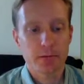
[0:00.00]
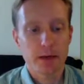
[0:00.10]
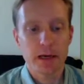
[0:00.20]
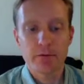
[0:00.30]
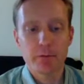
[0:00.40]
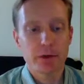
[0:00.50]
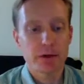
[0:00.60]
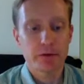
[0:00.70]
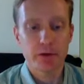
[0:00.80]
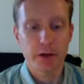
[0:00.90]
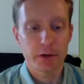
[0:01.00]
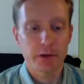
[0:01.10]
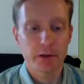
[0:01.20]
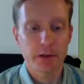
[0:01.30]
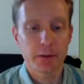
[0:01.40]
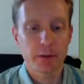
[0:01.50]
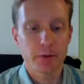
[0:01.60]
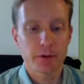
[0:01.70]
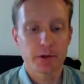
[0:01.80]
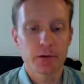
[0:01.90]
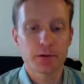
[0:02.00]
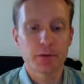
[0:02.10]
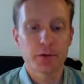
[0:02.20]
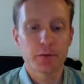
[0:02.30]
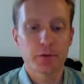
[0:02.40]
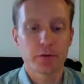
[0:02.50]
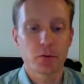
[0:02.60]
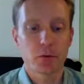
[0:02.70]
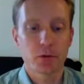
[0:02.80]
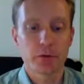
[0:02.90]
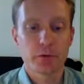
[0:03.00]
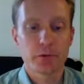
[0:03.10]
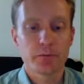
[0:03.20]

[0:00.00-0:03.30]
and everybody is inherently hypocritical in terms of morals.